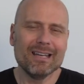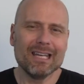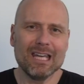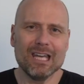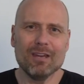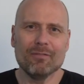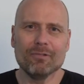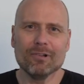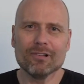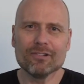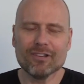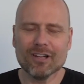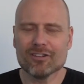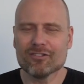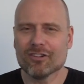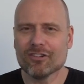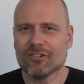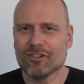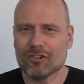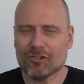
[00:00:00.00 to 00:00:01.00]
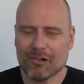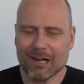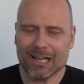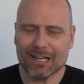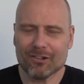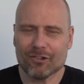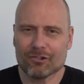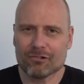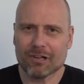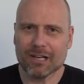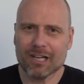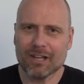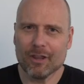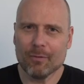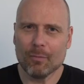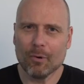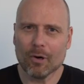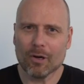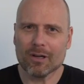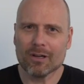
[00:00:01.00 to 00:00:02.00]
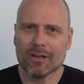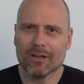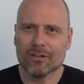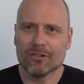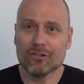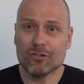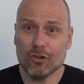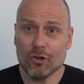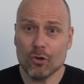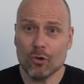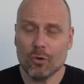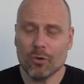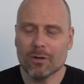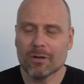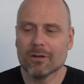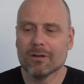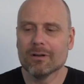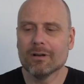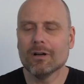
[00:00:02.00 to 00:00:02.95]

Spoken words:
evil Dungeons & Dragons trick in the book to